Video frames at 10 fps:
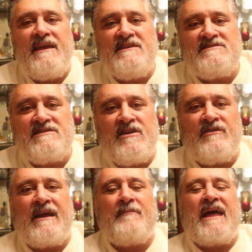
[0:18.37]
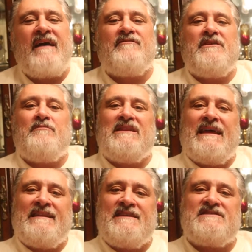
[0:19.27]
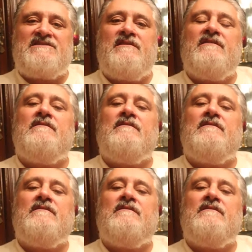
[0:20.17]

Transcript: is going, I'm going to have the playlist